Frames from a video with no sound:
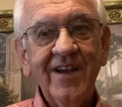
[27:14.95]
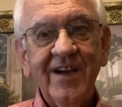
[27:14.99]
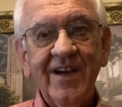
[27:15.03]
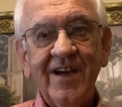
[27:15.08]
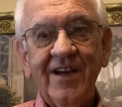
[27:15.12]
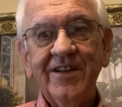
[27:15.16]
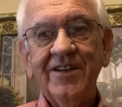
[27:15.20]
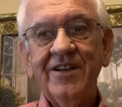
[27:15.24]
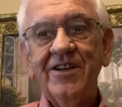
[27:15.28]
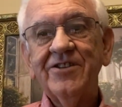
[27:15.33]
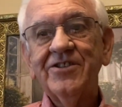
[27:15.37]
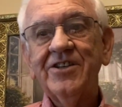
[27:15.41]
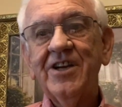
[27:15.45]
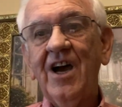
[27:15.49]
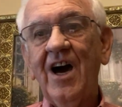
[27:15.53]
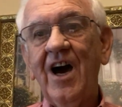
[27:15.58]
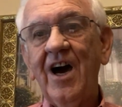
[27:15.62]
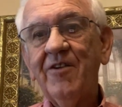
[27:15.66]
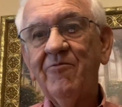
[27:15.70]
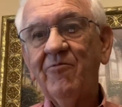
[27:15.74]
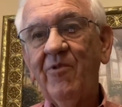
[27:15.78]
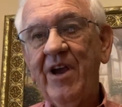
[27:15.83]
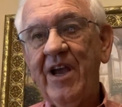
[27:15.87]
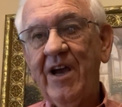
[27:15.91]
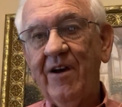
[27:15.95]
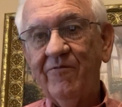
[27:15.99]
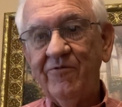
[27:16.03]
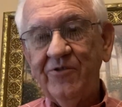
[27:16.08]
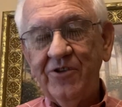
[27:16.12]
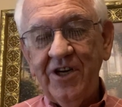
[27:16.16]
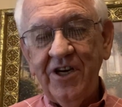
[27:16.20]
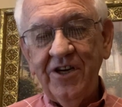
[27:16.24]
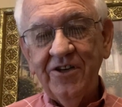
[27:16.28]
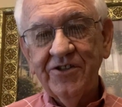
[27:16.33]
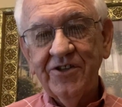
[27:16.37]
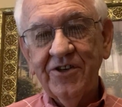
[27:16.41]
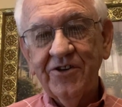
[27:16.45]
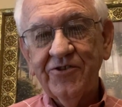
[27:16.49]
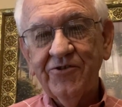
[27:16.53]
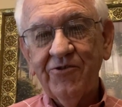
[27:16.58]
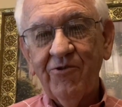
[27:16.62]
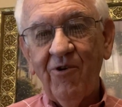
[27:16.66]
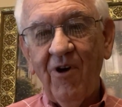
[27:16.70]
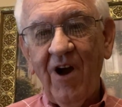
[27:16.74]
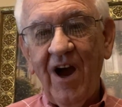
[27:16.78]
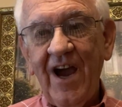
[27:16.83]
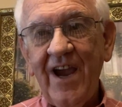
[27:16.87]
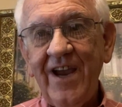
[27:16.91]
In this God, we have Jesus
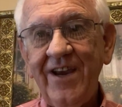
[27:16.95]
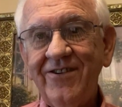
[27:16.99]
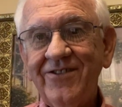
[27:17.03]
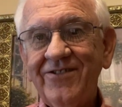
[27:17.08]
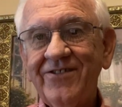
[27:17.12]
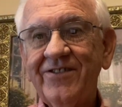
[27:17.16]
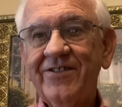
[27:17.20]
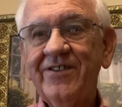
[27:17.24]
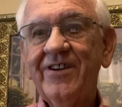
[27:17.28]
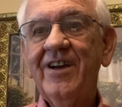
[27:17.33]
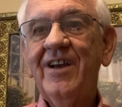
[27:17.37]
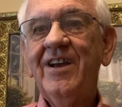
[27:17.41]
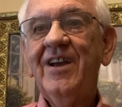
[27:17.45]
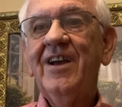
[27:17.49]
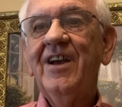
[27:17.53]
Christ,